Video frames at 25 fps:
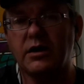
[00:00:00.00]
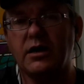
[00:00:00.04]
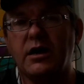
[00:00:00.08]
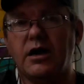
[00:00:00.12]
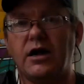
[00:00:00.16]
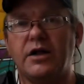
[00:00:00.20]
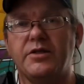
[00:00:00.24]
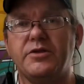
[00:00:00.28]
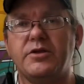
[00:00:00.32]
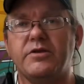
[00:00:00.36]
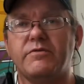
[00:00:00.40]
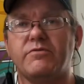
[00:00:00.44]

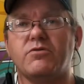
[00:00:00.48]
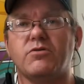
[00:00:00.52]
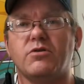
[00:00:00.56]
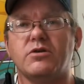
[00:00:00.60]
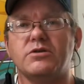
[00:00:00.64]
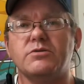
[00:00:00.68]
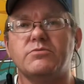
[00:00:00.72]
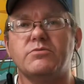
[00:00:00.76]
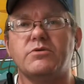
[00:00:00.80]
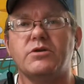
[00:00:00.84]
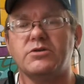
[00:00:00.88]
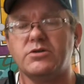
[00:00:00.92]
And then of
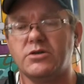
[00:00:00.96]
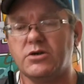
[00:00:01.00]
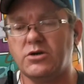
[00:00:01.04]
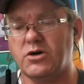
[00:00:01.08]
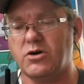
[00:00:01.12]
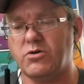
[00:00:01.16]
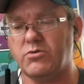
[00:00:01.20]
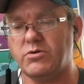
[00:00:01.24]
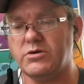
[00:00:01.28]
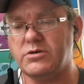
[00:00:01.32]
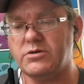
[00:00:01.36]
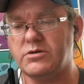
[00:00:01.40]
course I went on to
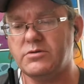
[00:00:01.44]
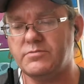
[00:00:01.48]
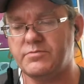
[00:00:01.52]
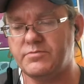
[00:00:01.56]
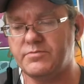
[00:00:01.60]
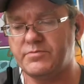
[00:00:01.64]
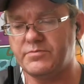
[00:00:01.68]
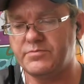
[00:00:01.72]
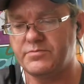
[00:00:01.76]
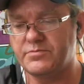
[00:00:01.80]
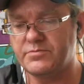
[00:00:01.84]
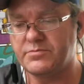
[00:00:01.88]
Hoenn,
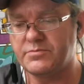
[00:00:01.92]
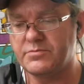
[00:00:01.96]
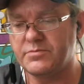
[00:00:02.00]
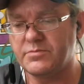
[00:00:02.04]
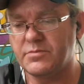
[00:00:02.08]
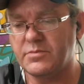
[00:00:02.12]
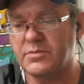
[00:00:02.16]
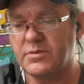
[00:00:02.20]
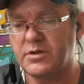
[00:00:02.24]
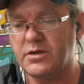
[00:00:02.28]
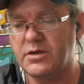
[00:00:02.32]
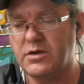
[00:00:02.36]

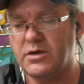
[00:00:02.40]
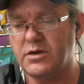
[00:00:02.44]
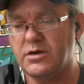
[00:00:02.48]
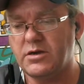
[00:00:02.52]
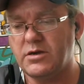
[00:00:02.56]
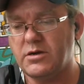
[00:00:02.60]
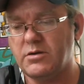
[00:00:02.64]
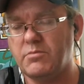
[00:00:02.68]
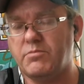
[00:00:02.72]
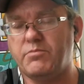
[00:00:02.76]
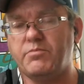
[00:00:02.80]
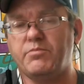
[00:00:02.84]

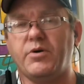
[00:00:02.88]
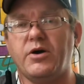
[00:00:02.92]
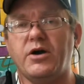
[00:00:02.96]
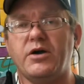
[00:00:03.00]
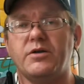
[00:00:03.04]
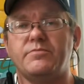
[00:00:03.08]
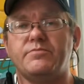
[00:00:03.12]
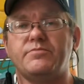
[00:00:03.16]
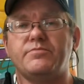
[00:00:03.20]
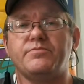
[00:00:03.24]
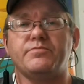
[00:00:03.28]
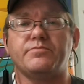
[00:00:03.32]

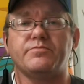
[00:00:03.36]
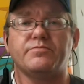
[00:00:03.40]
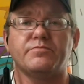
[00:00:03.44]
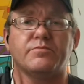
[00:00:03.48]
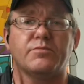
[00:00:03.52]
but